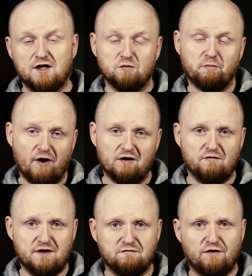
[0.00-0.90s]
and on part
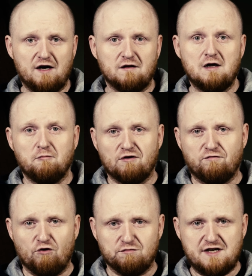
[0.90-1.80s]
of that file
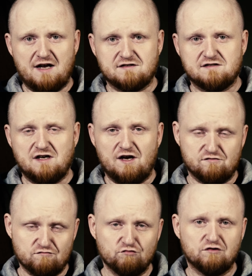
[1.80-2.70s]
perform tasks
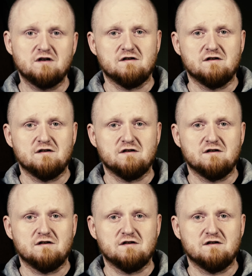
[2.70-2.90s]
as root